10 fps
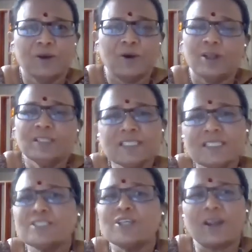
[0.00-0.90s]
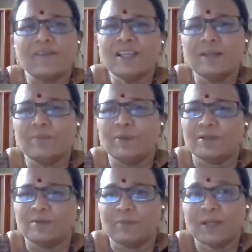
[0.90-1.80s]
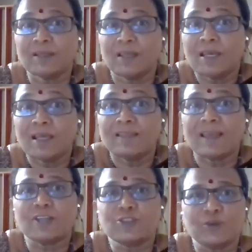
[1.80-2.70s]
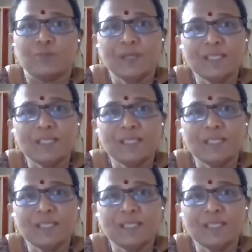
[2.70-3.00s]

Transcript: all these things are available, but there should be